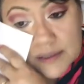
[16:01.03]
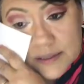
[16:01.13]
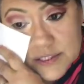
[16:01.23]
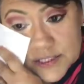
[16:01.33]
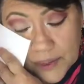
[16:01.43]

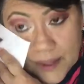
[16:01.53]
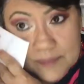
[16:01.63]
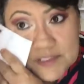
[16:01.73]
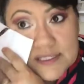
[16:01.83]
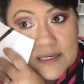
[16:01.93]
So
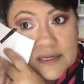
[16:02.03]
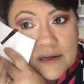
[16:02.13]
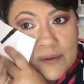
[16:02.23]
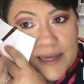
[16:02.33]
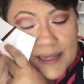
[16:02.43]
I'm just gonna
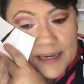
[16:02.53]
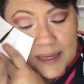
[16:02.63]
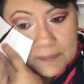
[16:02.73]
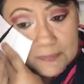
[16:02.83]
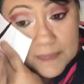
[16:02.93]
go ahead
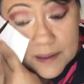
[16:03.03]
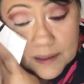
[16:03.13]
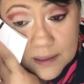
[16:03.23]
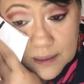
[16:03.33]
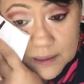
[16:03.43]
and
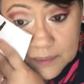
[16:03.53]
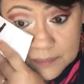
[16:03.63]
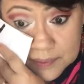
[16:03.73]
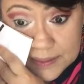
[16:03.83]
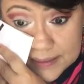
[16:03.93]

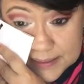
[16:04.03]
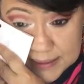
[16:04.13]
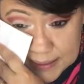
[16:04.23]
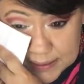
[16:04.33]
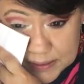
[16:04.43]
place
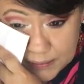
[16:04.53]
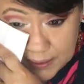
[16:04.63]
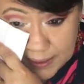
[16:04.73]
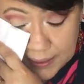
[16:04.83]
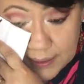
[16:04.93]
this
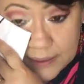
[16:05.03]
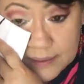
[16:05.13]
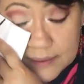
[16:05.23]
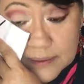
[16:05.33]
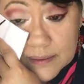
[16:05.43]
right here.